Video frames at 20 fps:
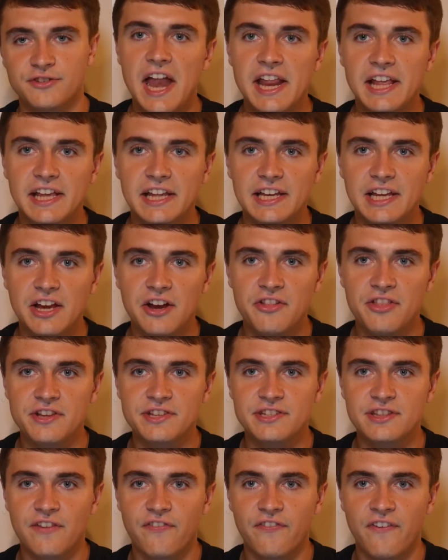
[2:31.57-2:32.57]
And you can hear
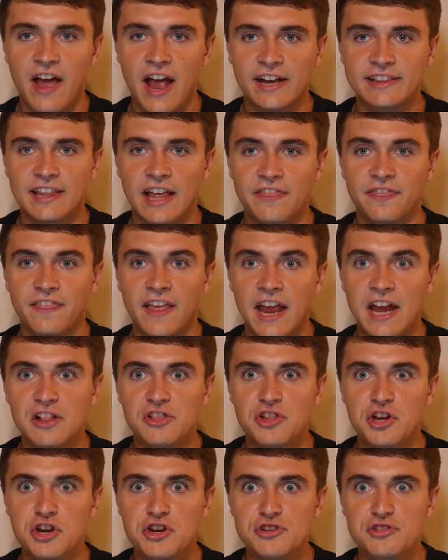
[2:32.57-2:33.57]
this in the fact that they
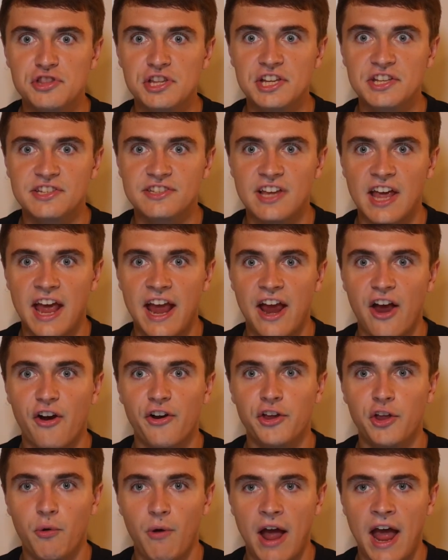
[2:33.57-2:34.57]
literally say,
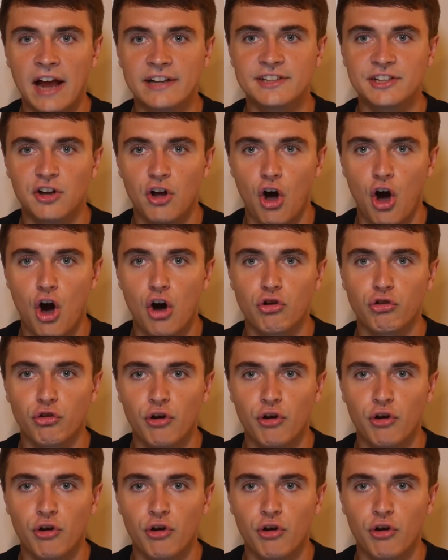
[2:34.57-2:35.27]
"Are you acting all